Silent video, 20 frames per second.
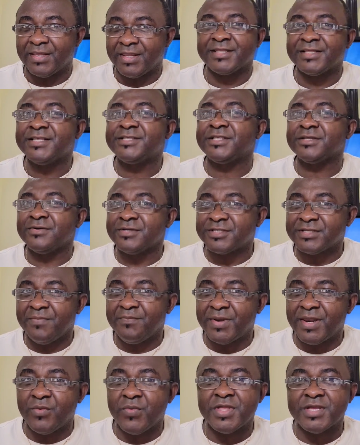Statistical
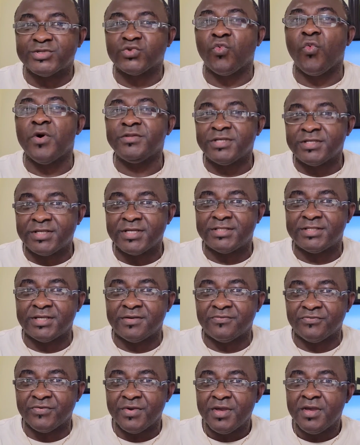sampling, which is
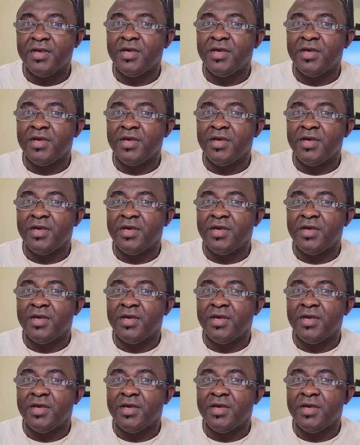quantitative,